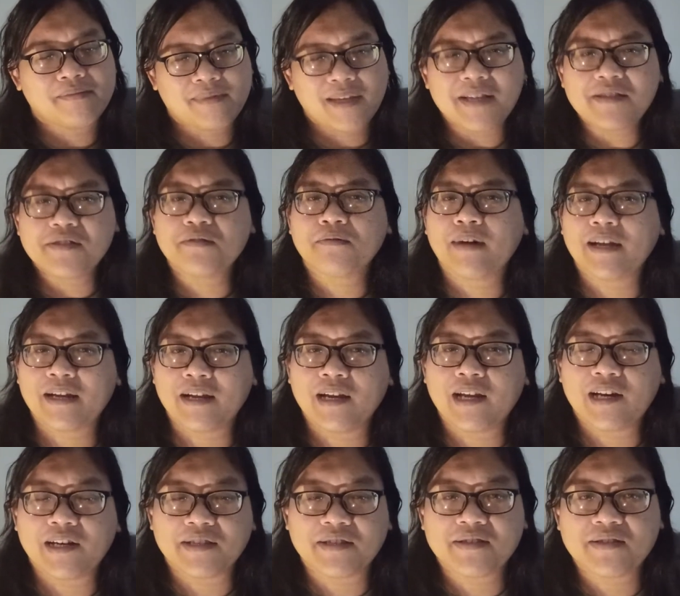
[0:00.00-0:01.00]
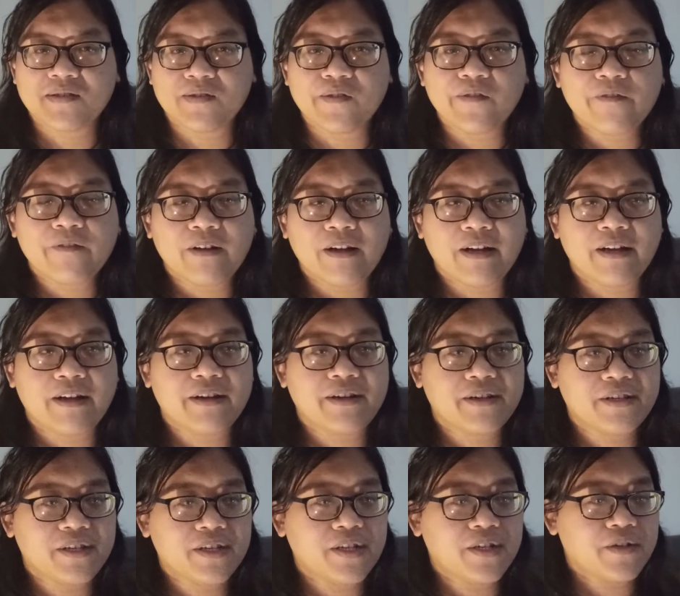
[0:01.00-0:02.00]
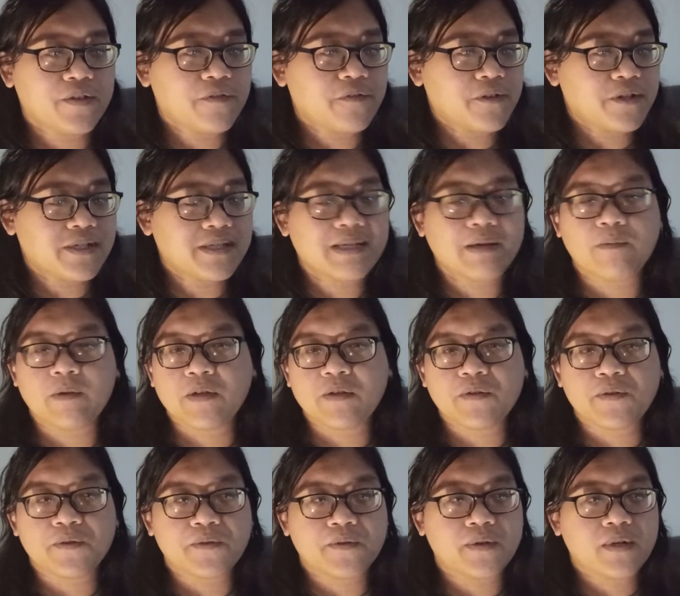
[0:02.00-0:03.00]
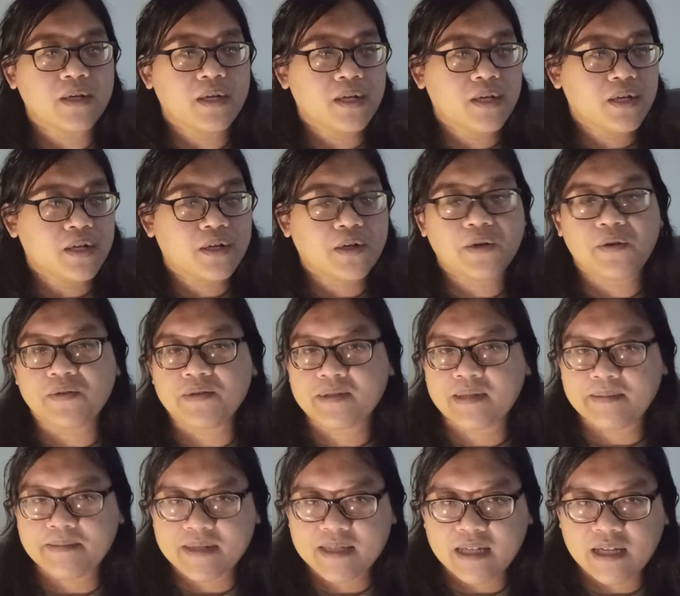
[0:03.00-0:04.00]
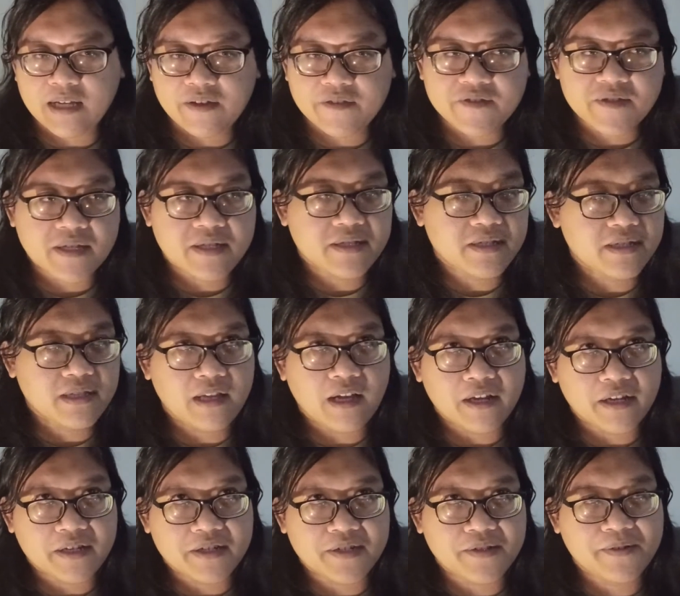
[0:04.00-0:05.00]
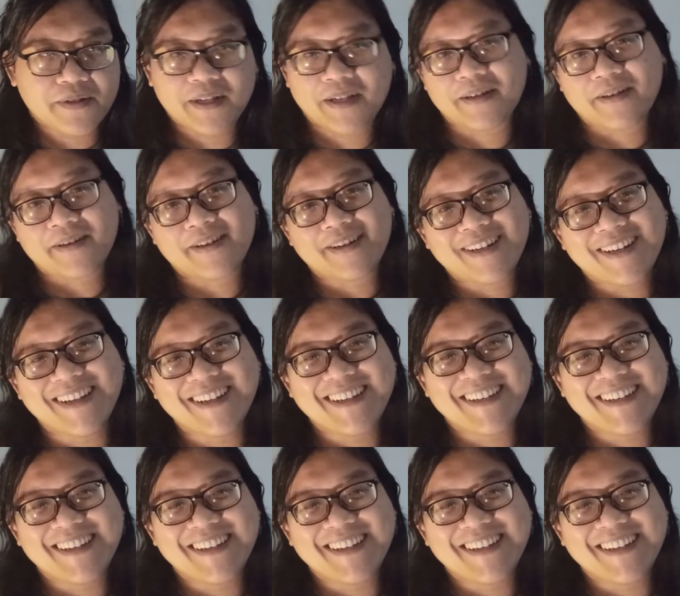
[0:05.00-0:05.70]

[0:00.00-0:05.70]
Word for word: that's quite a lot so far, you know, for someone who calls themselves a sluggish reader.